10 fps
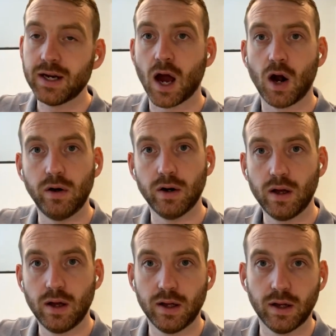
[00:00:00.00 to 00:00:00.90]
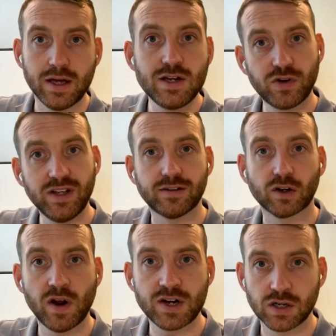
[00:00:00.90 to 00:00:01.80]
in our increased
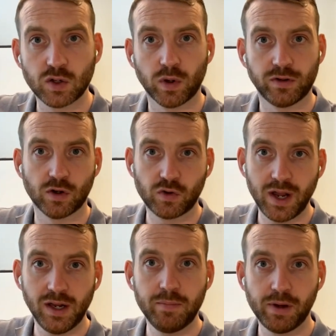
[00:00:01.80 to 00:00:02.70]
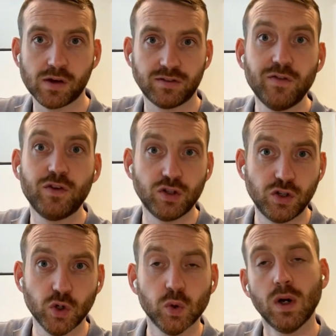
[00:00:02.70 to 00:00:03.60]
aggression towards Ukraine, because if you
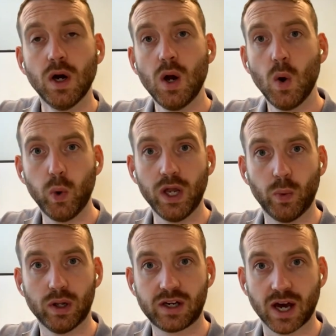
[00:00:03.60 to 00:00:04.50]
do, we